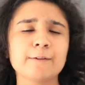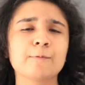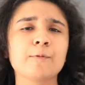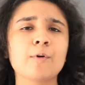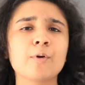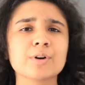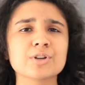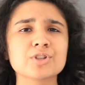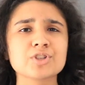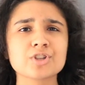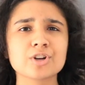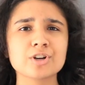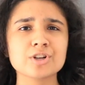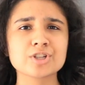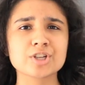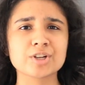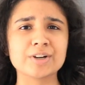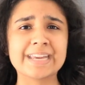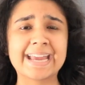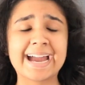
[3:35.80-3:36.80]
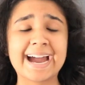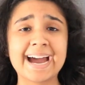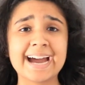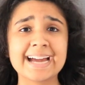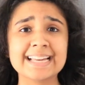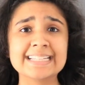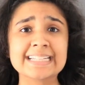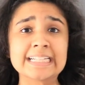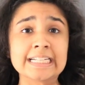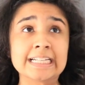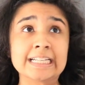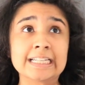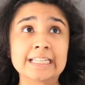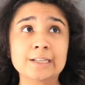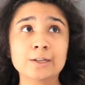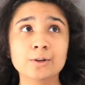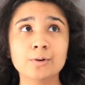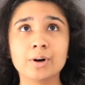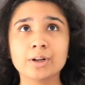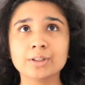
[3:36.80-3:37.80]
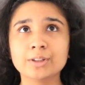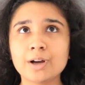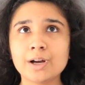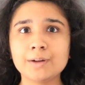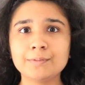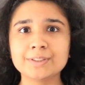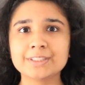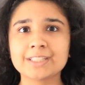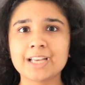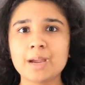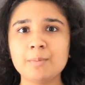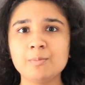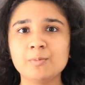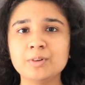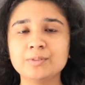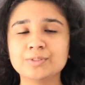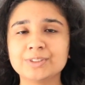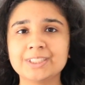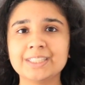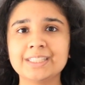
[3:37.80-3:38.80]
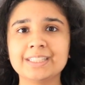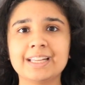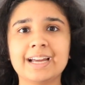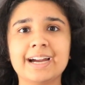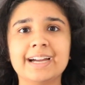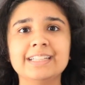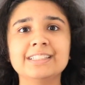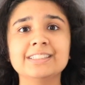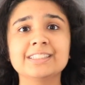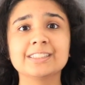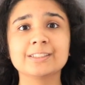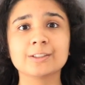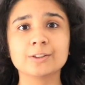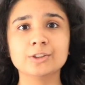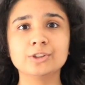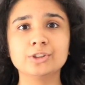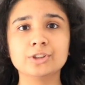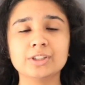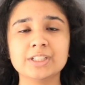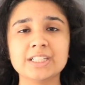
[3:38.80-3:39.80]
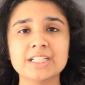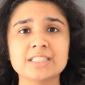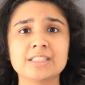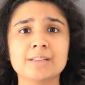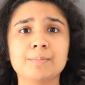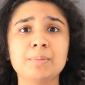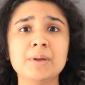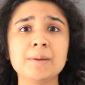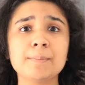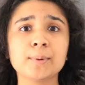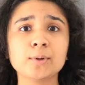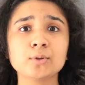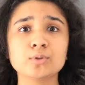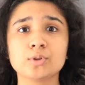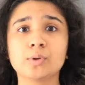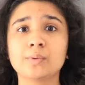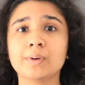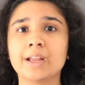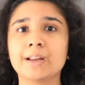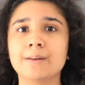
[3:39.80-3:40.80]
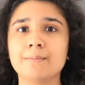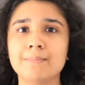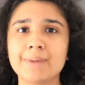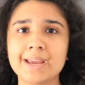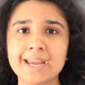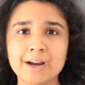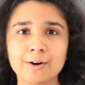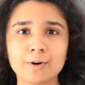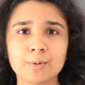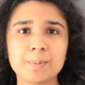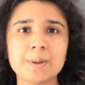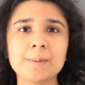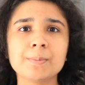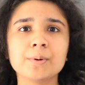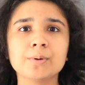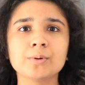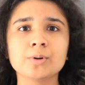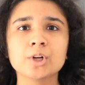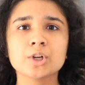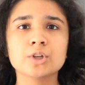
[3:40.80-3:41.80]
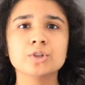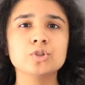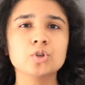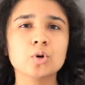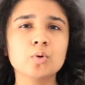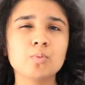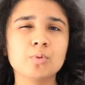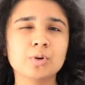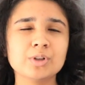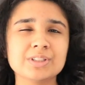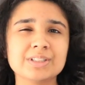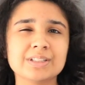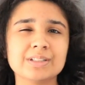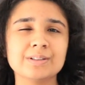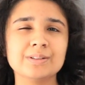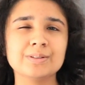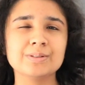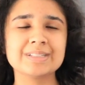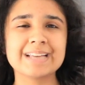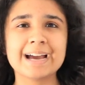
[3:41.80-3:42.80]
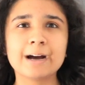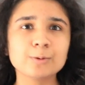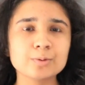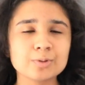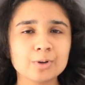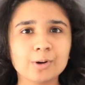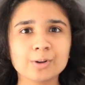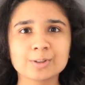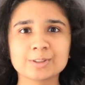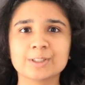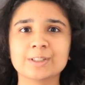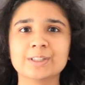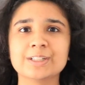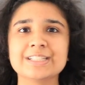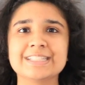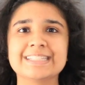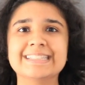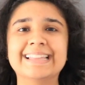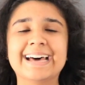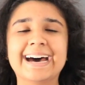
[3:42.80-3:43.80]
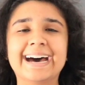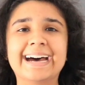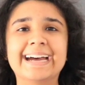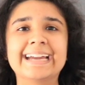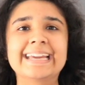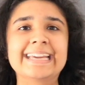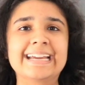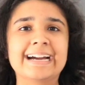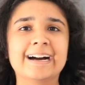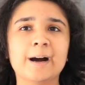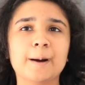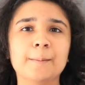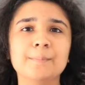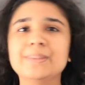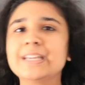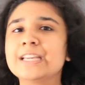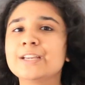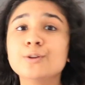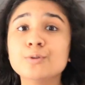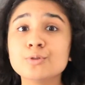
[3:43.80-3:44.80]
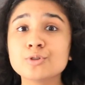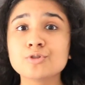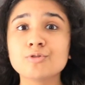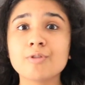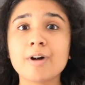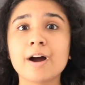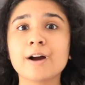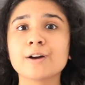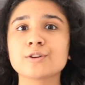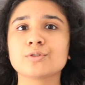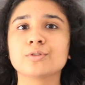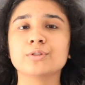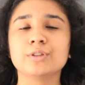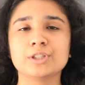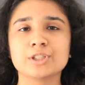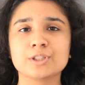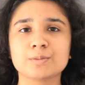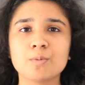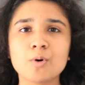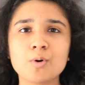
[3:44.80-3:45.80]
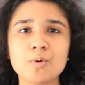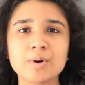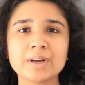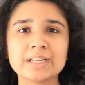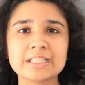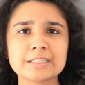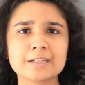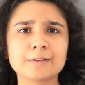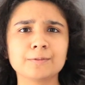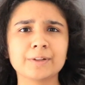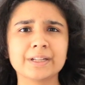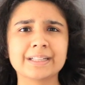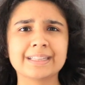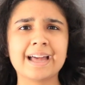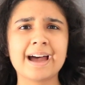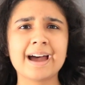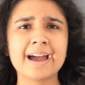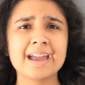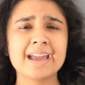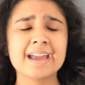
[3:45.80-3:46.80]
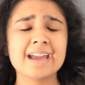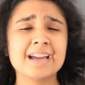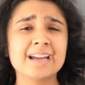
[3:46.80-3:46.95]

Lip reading: for surgery. And you know, a lot of the time we've seen that in surgeries, people don't admit, or people don't want to tell doctors that they use drugs or they smoke and stuff like that.